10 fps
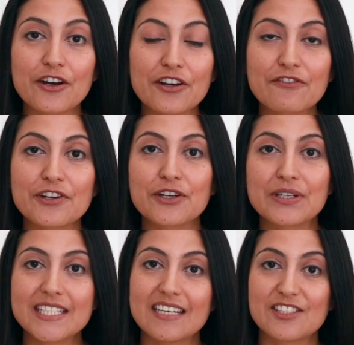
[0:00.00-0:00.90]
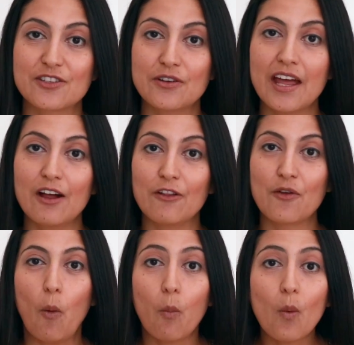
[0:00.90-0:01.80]
good for your intestinal
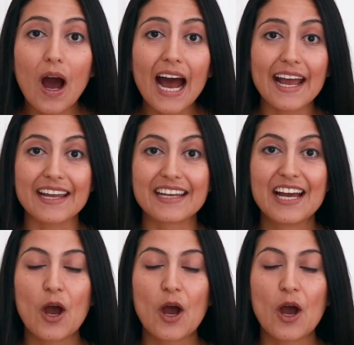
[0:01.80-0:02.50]
health. Why?